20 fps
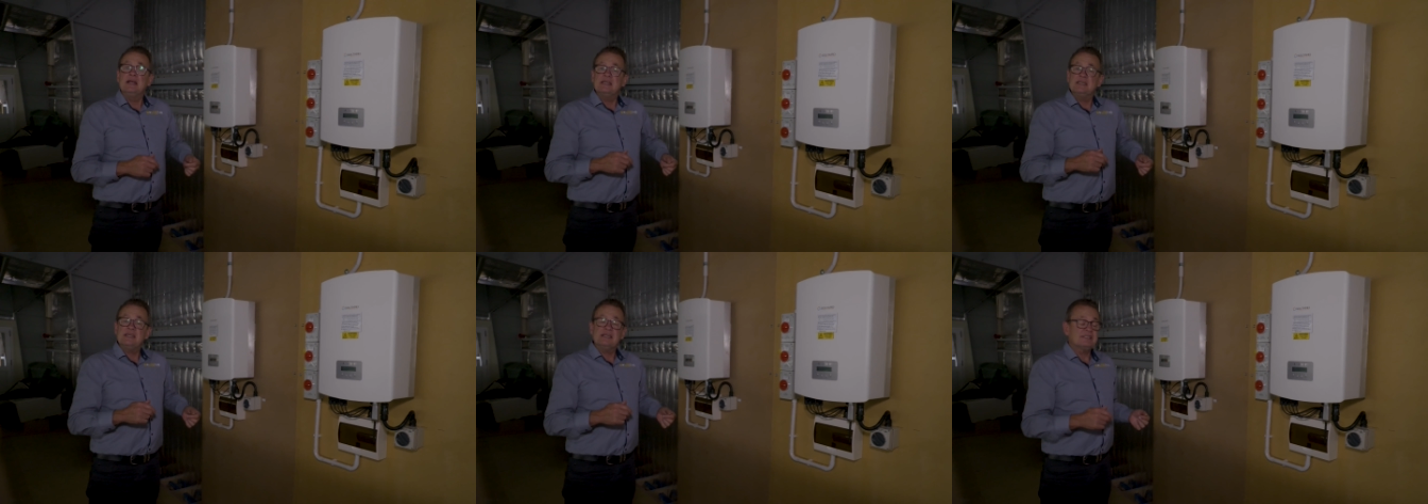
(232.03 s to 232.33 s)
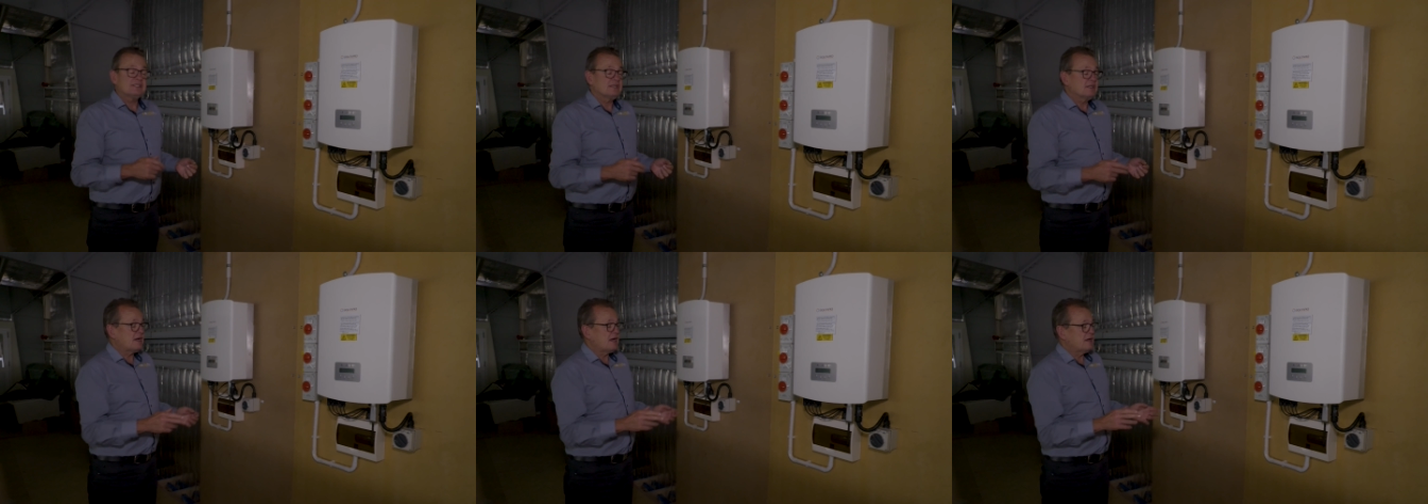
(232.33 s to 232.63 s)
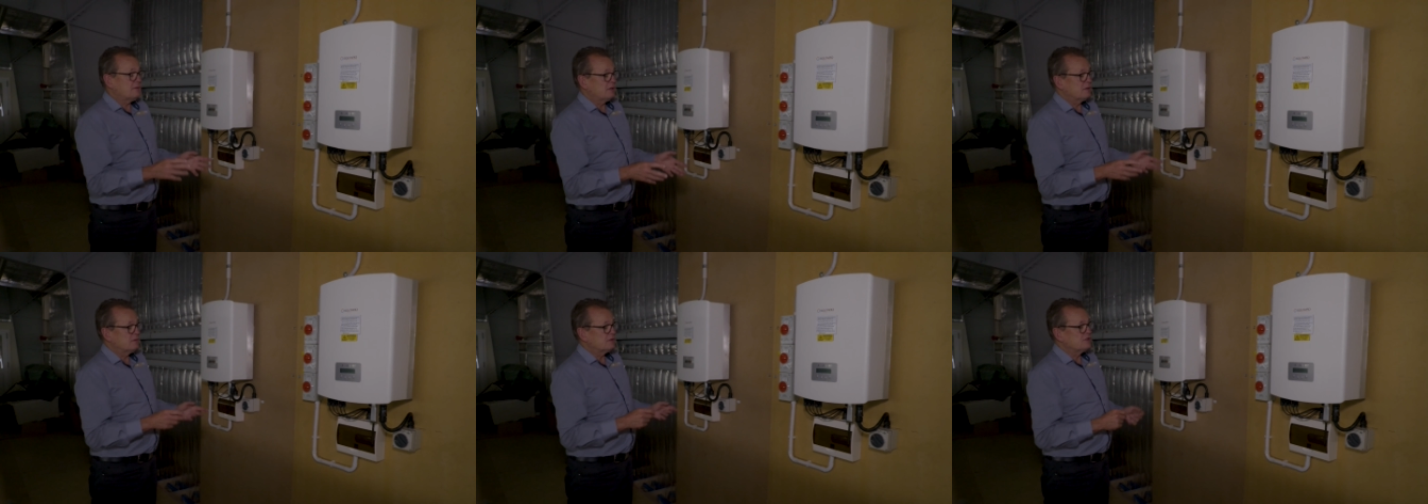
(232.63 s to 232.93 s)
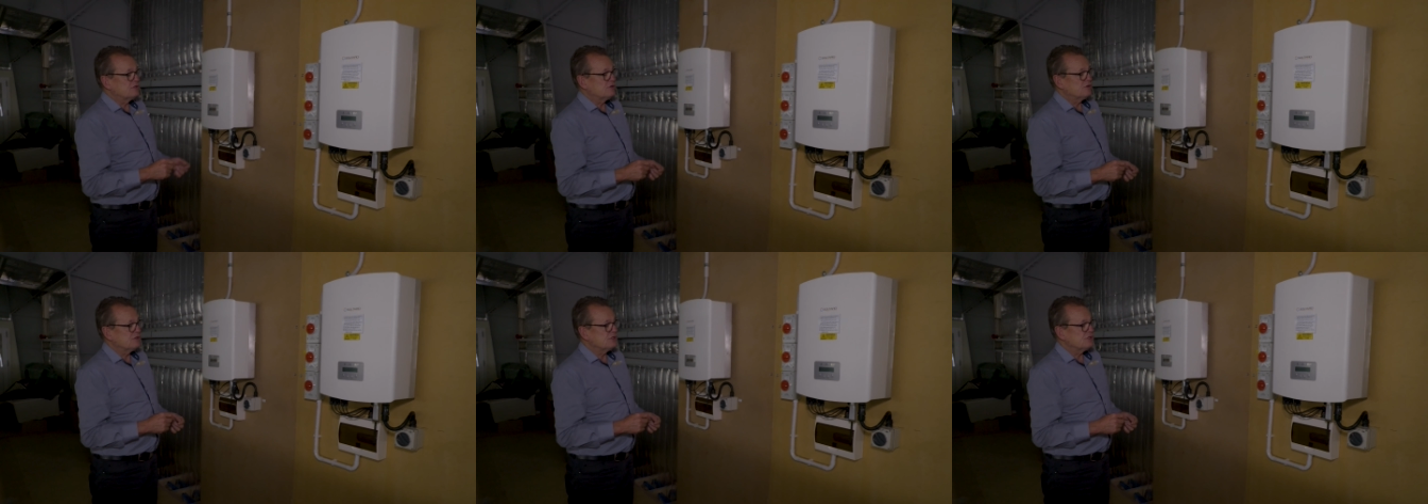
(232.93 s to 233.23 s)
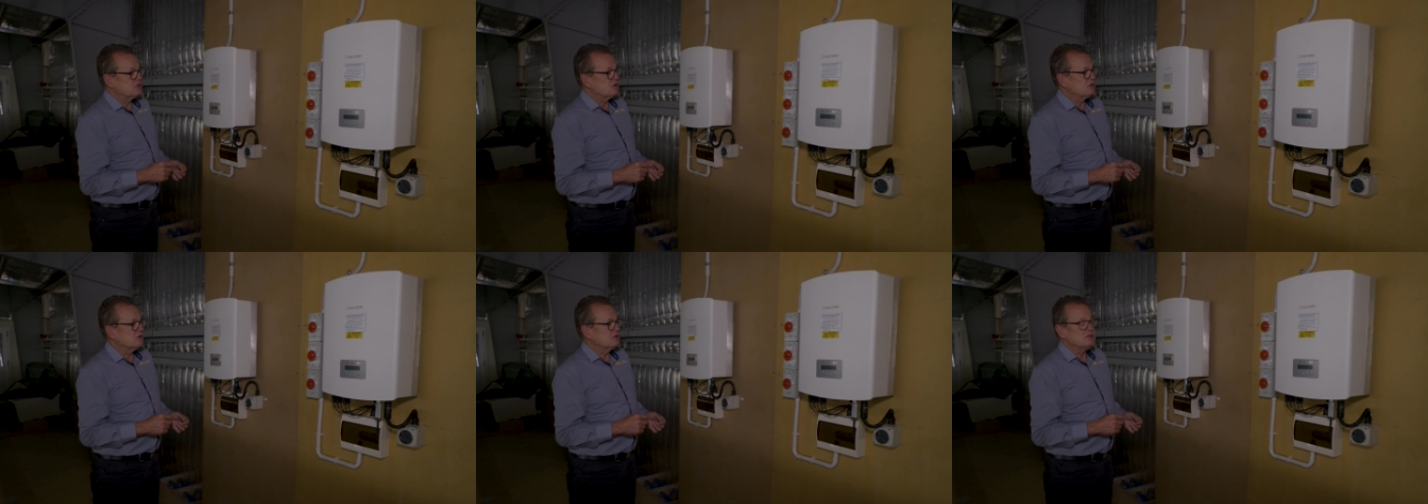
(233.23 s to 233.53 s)
yesterday when it was
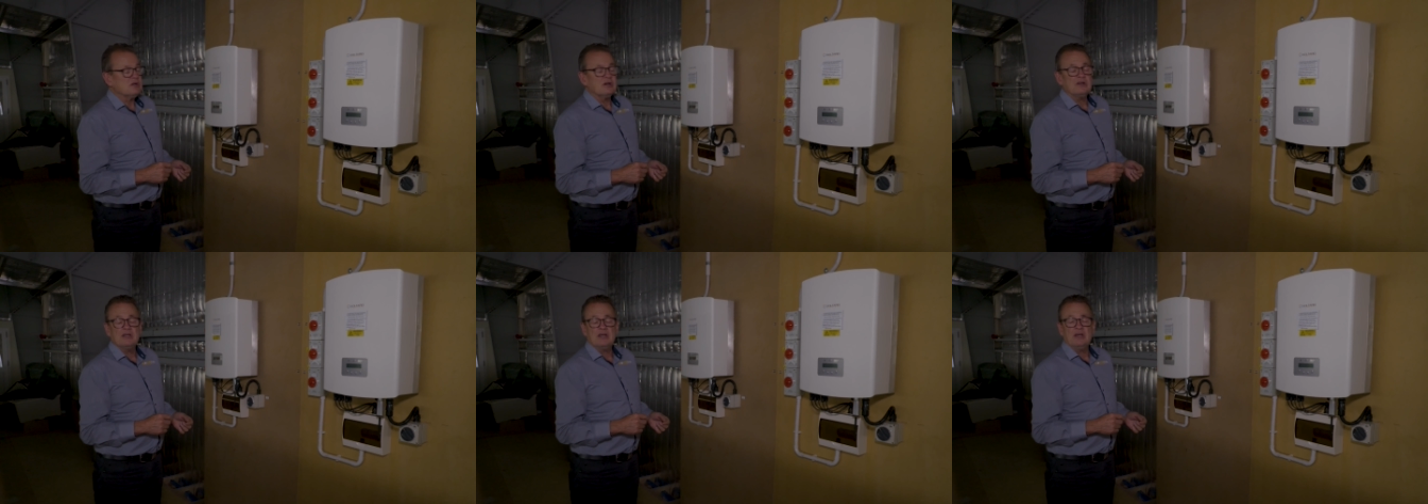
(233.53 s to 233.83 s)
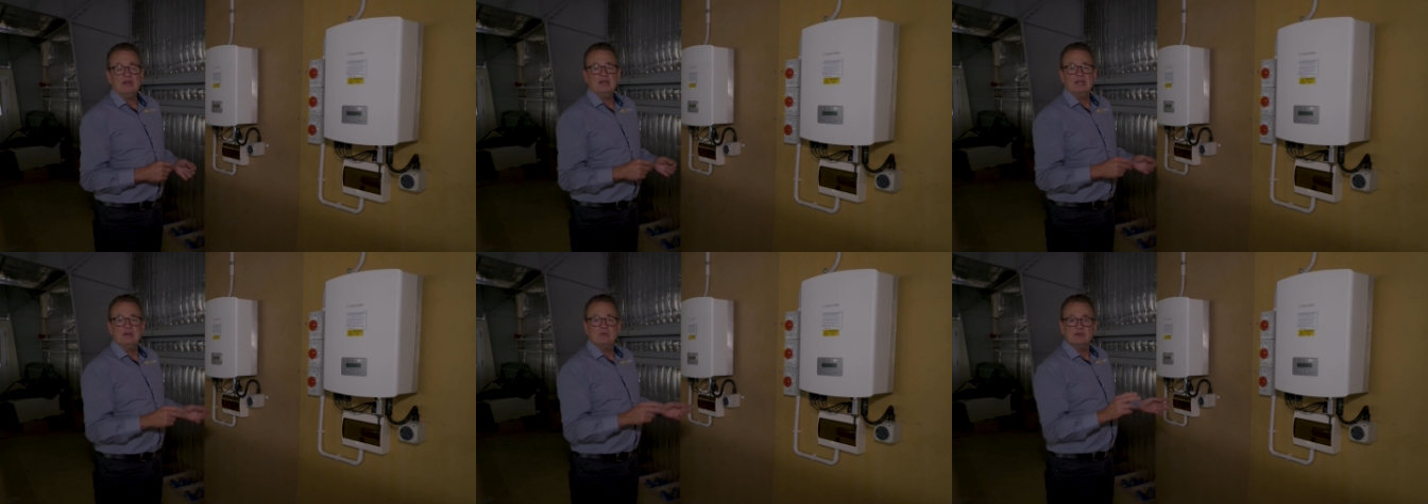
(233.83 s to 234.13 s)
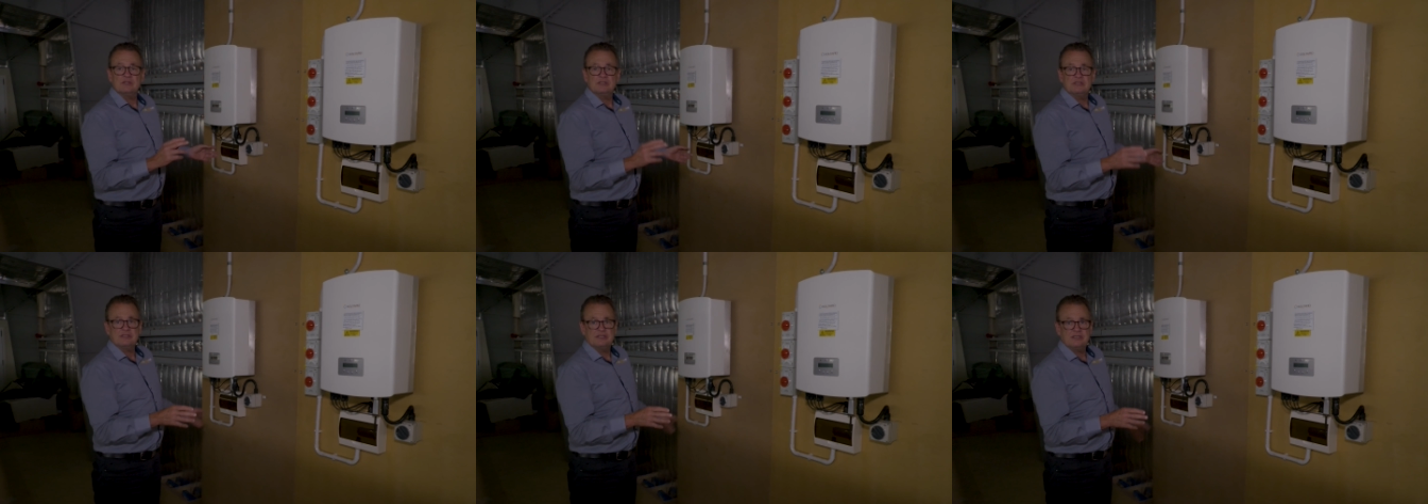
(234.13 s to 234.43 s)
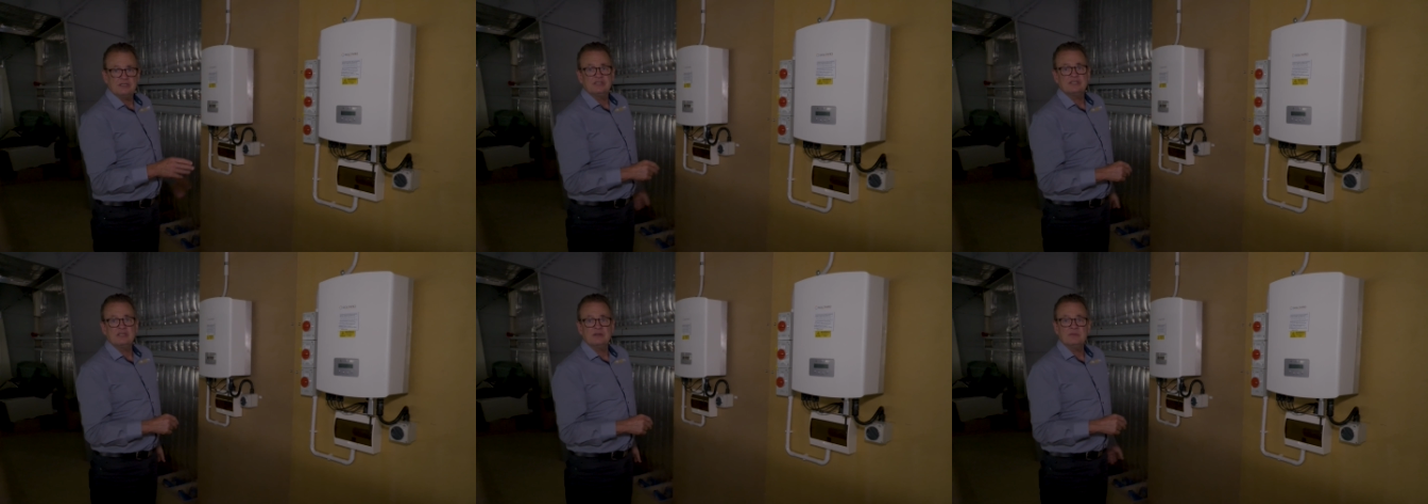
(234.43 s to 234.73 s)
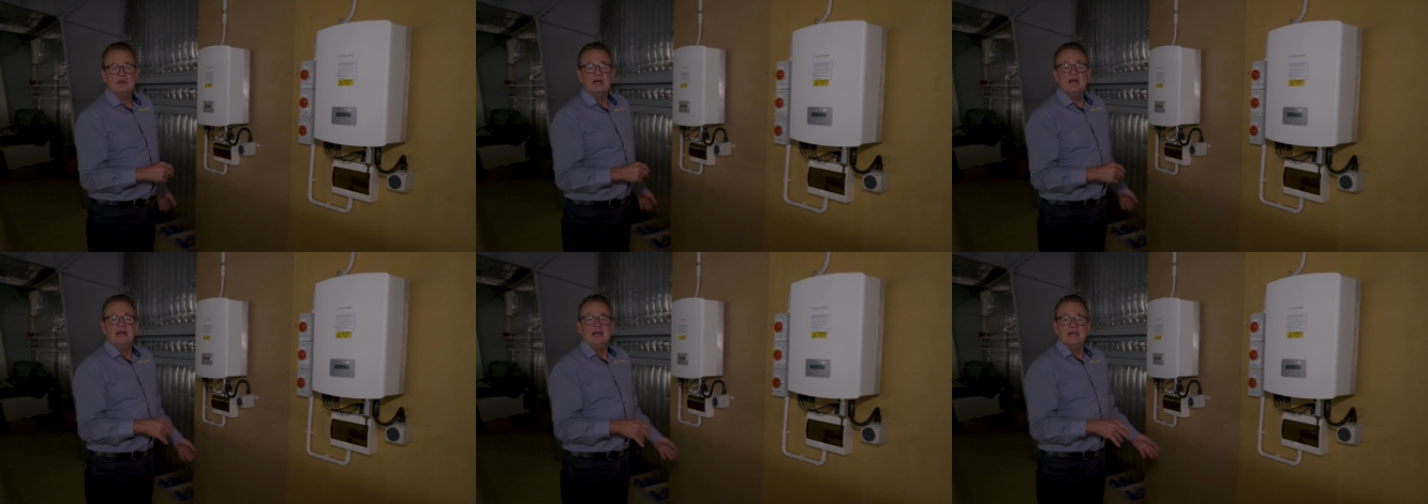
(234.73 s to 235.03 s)
turned on, not only was the
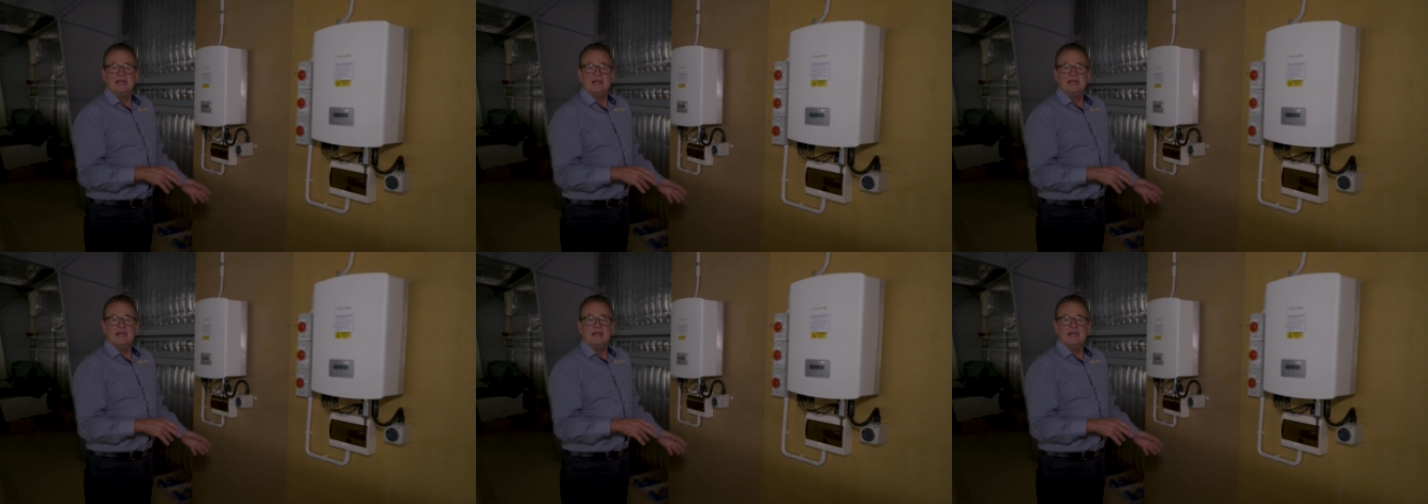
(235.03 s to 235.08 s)
system